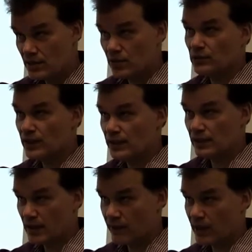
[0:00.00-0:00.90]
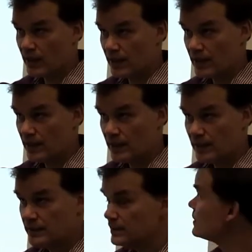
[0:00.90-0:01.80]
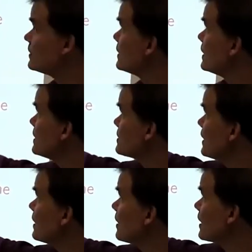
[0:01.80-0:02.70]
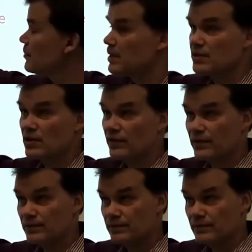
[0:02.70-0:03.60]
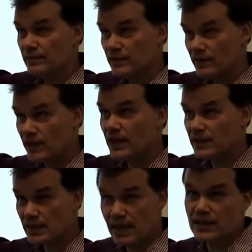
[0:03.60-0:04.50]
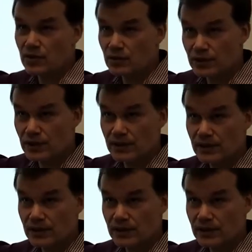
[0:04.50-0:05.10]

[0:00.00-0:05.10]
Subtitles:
SOC directly. The SINR can be written as an SOC.